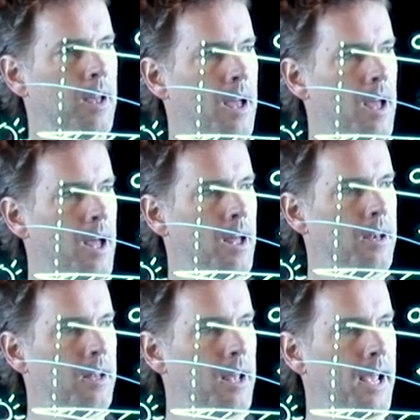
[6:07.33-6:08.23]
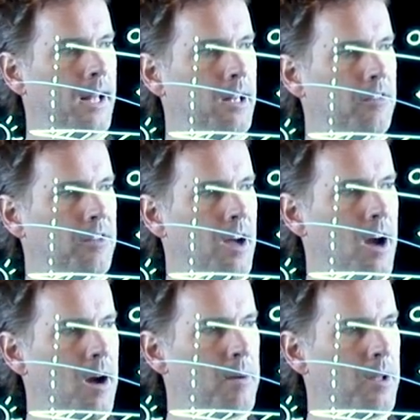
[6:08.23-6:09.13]
And Halley's
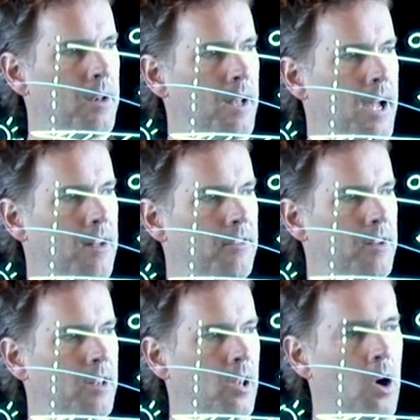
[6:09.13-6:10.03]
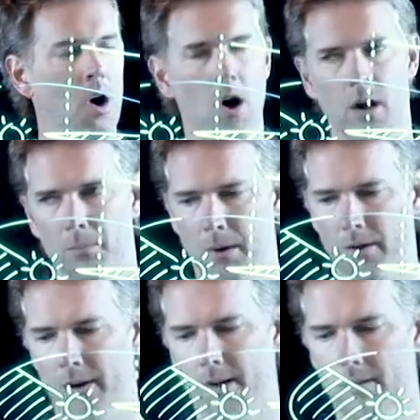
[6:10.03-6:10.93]
Comet has a long
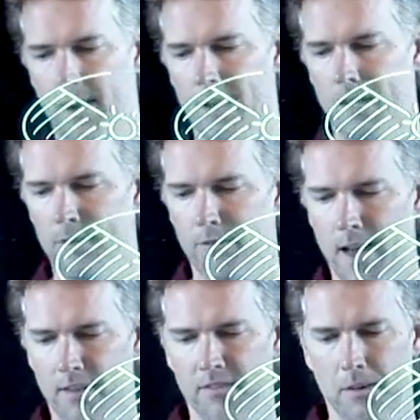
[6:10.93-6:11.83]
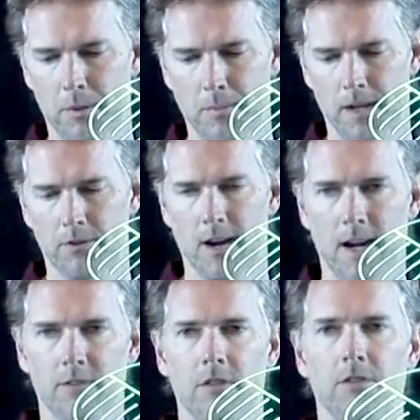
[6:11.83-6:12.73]
period, right? If that semi-major
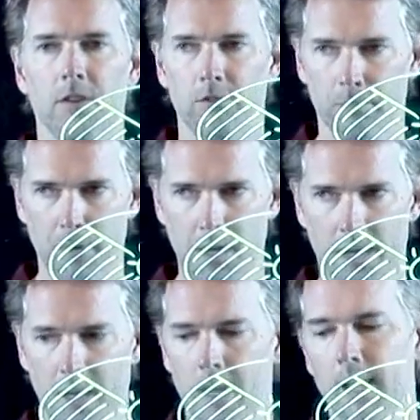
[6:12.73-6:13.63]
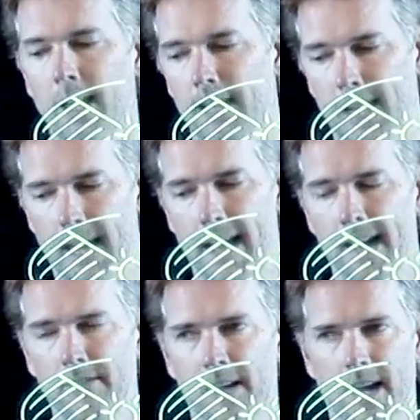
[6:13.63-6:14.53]
axis is big, it
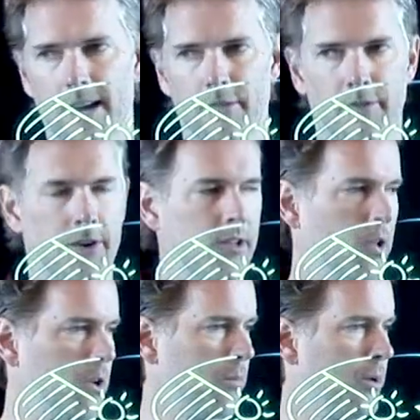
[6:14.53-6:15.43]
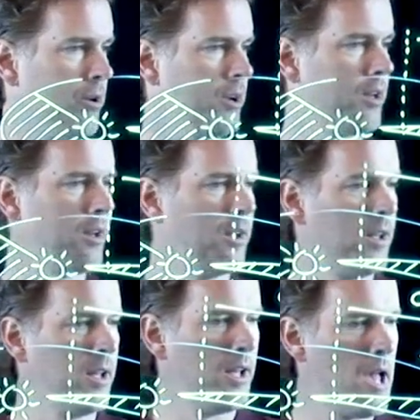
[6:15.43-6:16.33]
has to have a very long period.
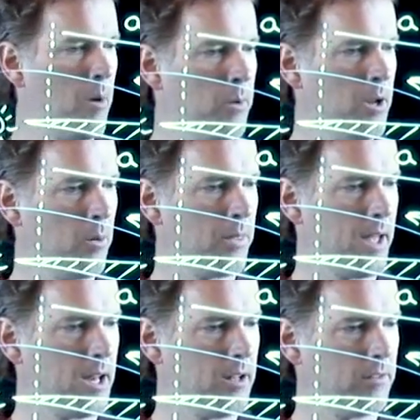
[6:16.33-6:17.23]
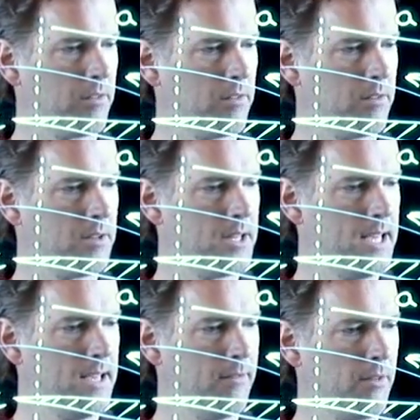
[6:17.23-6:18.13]
And we know what that is.
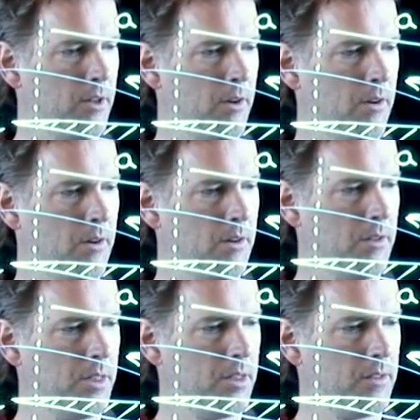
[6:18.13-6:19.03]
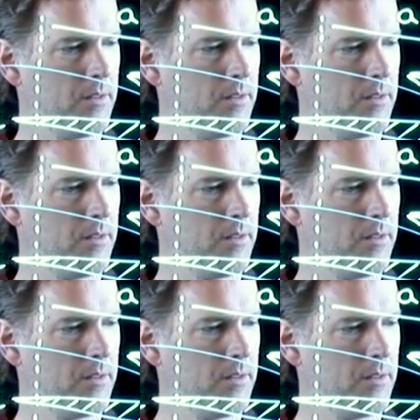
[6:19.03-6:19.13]
T for the Earth